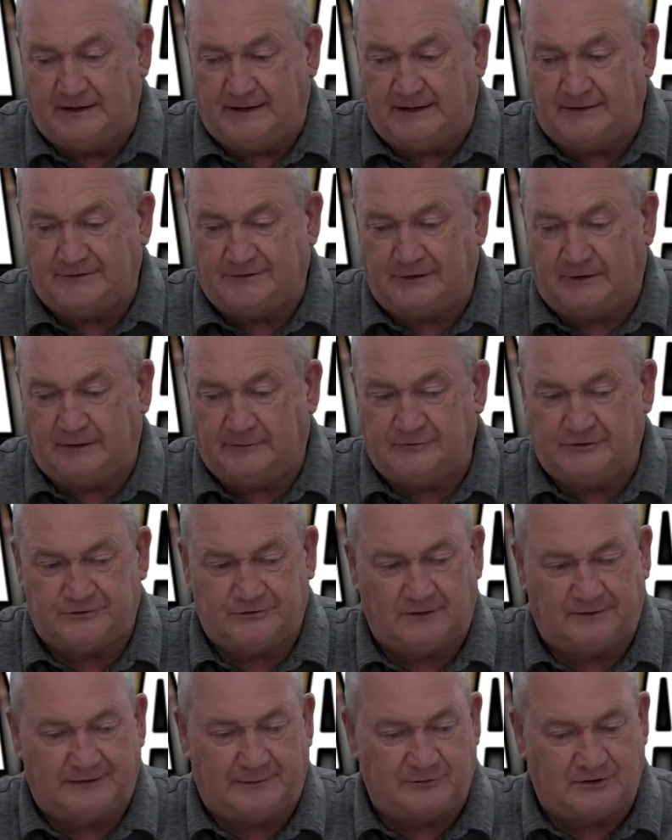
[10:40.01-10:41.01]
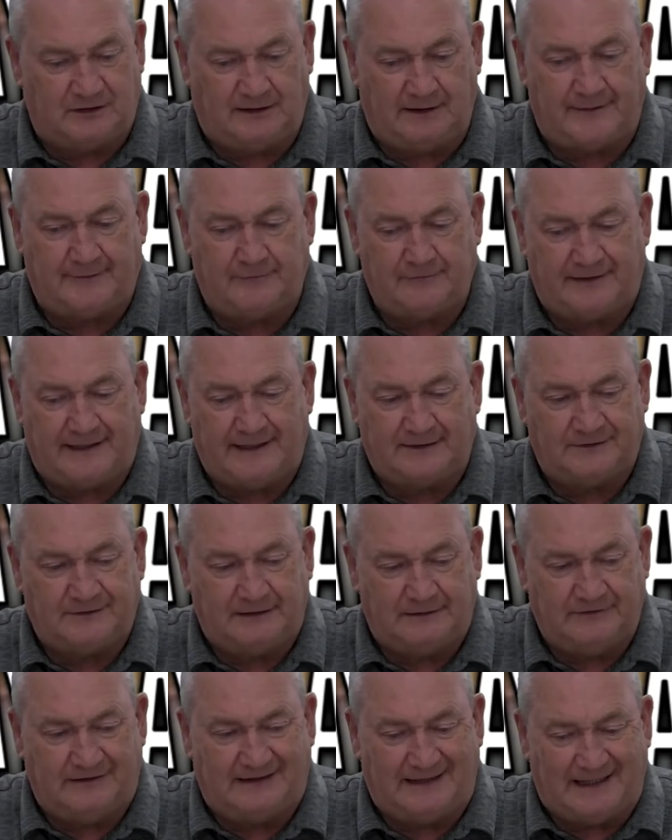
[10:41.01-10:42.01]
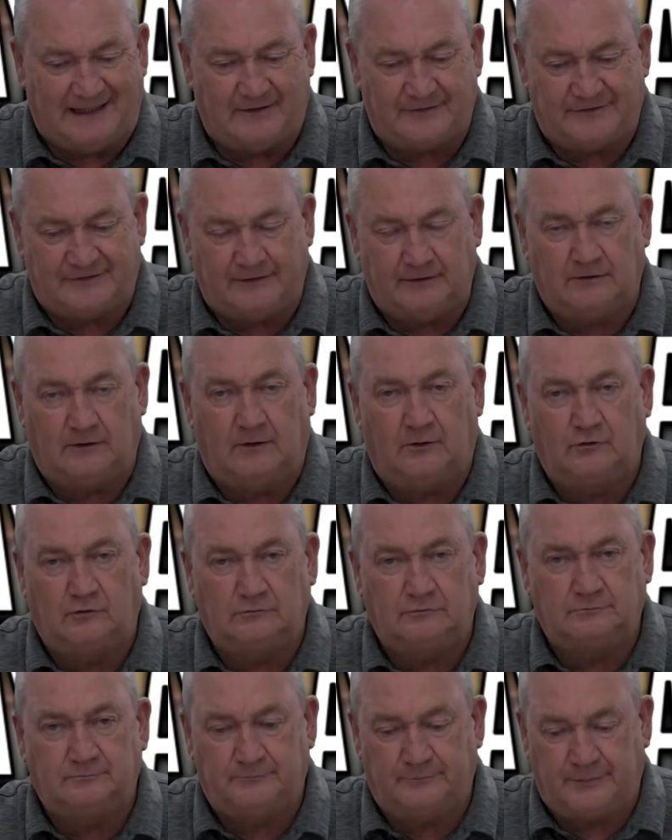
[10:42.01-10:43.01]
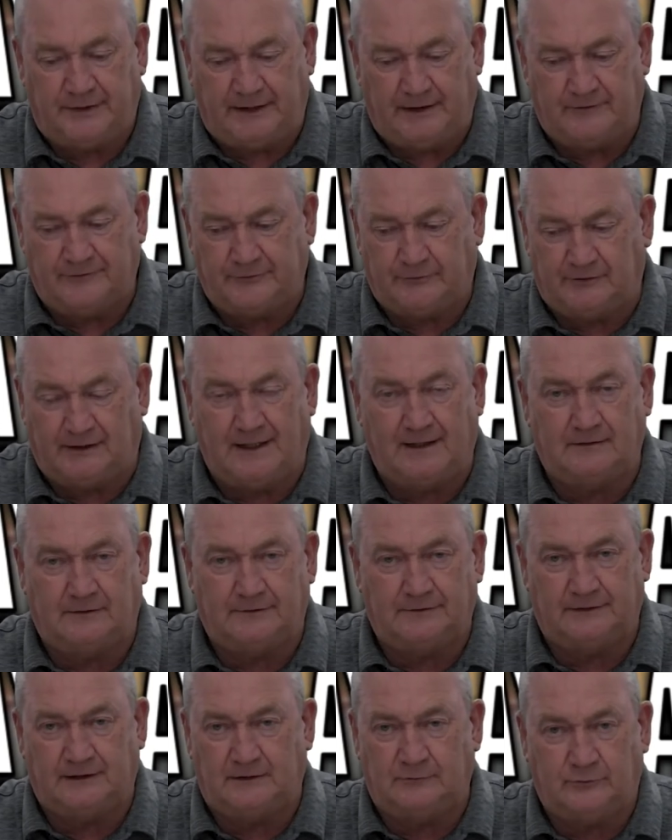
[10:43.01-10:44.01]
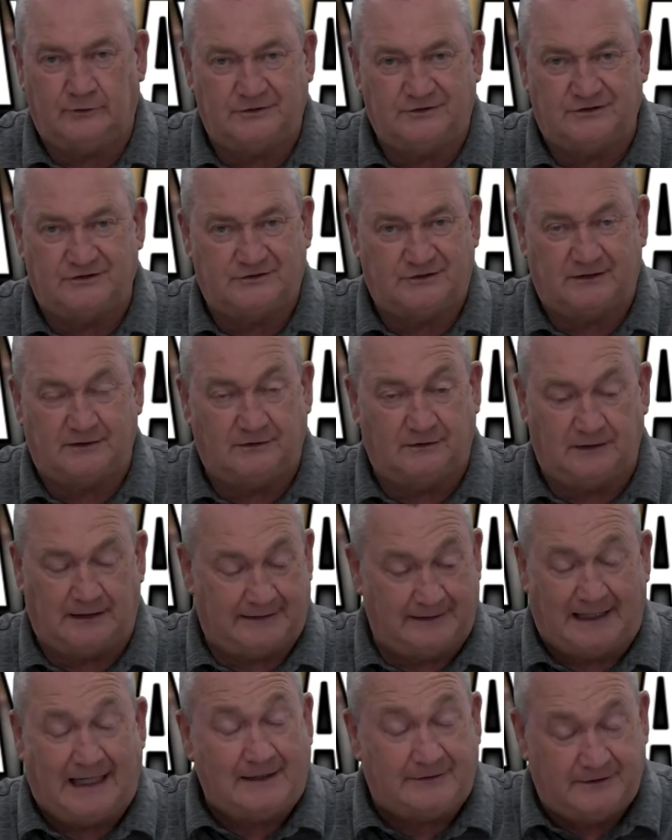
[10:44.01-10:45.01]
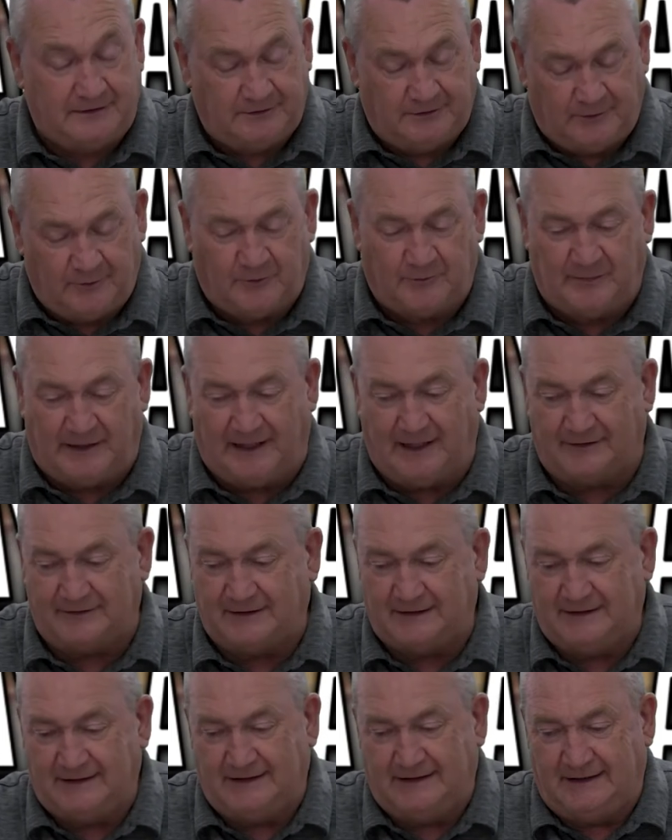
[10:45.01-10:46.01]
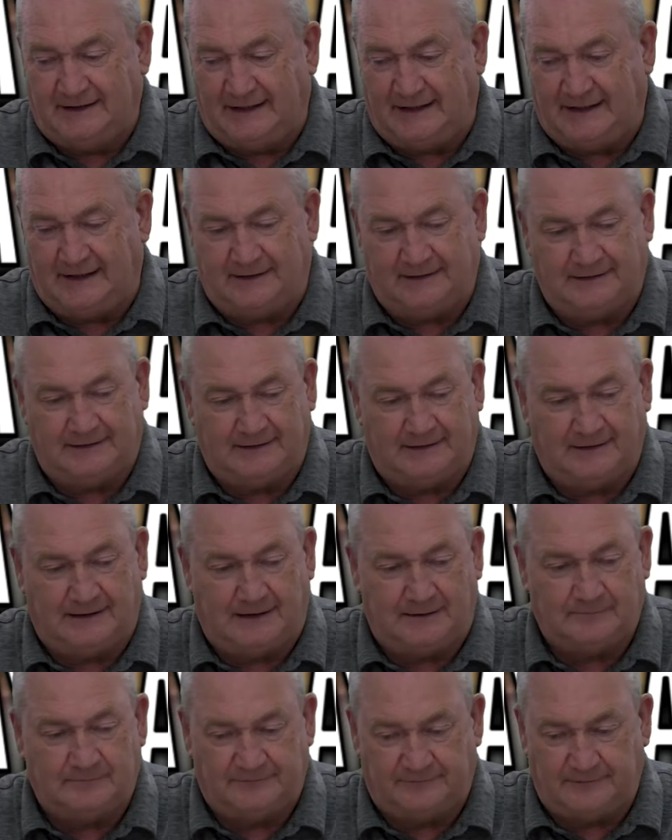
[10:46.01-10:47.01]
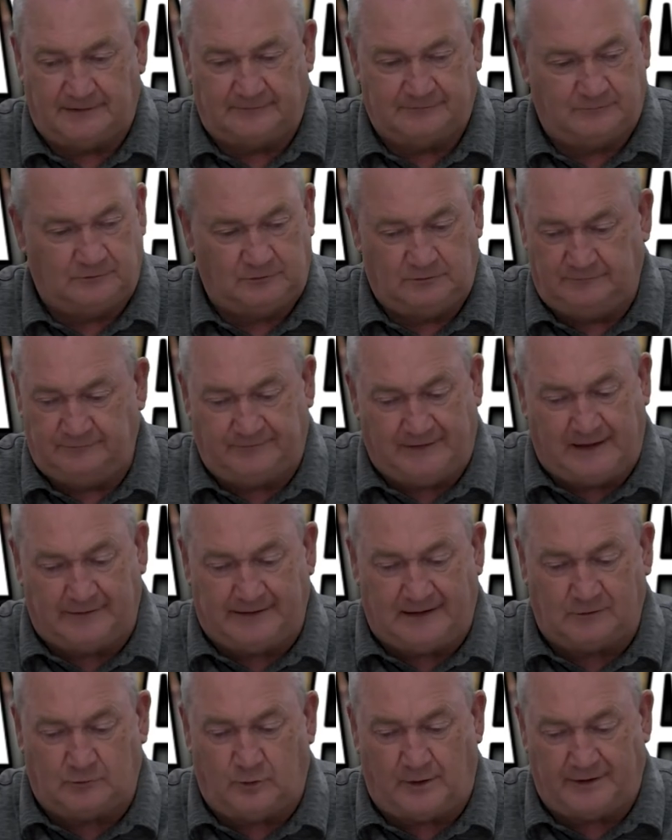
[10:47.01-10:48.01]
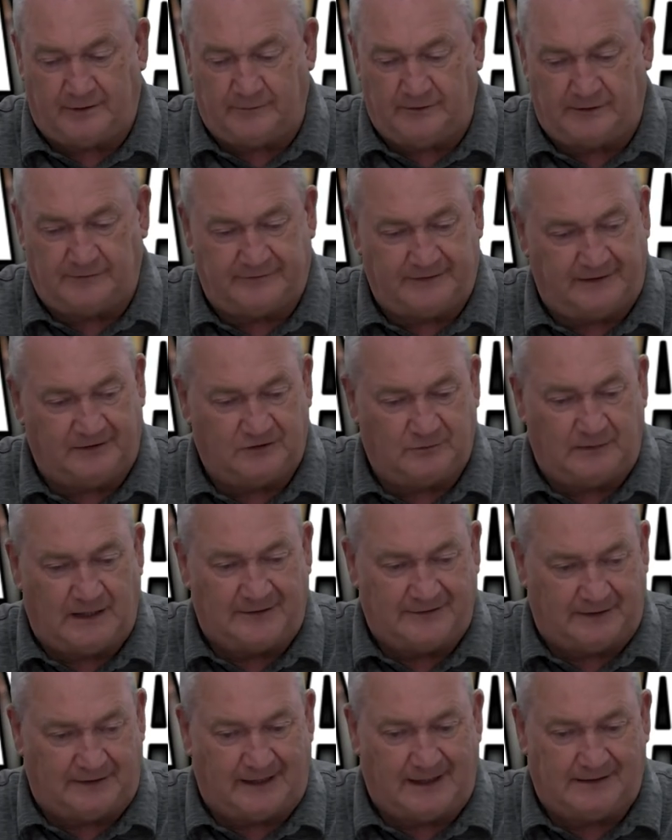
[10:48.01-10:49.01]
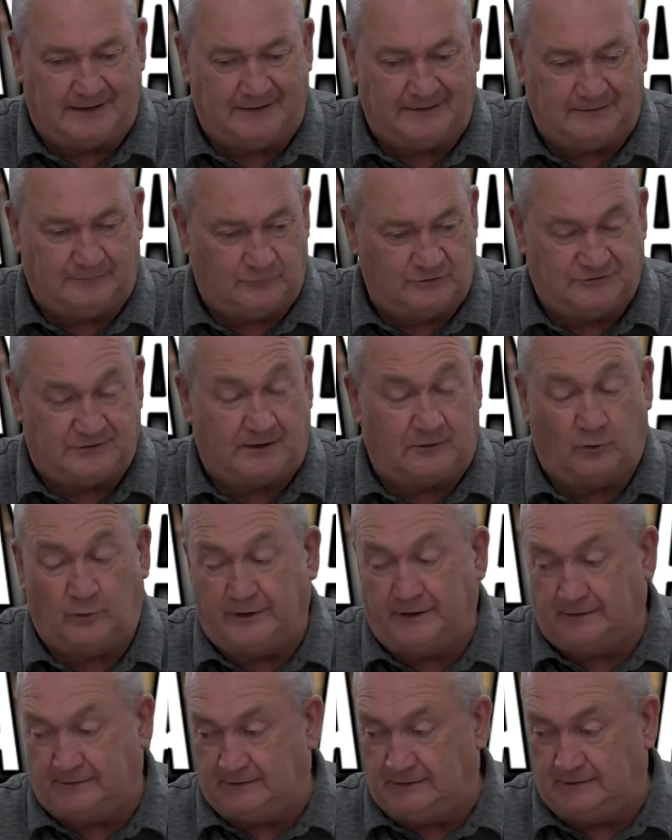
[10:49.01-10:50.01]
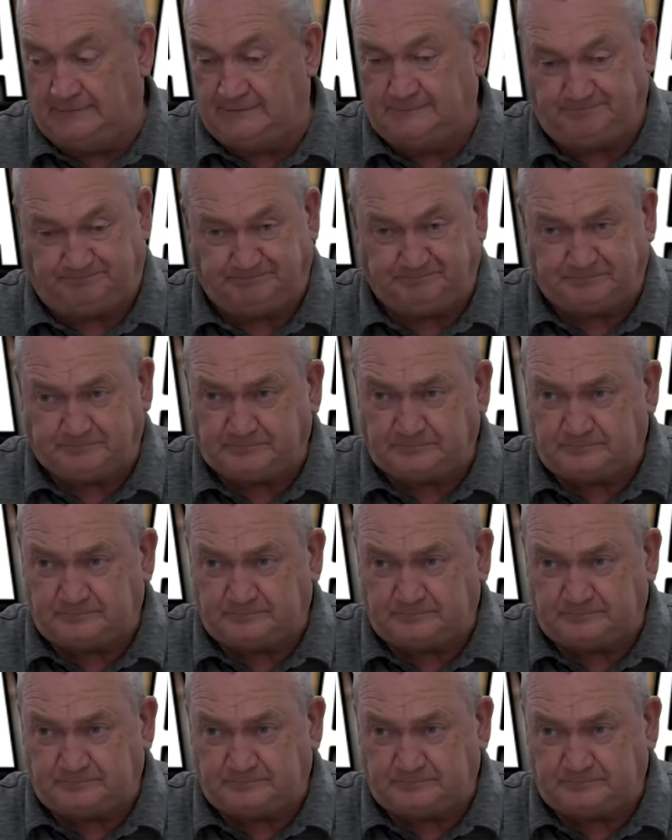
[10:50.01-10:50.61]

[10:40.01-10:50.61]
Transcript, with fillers: And so it was just a, there was a lot of activity out there on Panther Island that we just didn't, that I didn't know about. And uh, I found out quite a bit of things about that I was not aware of.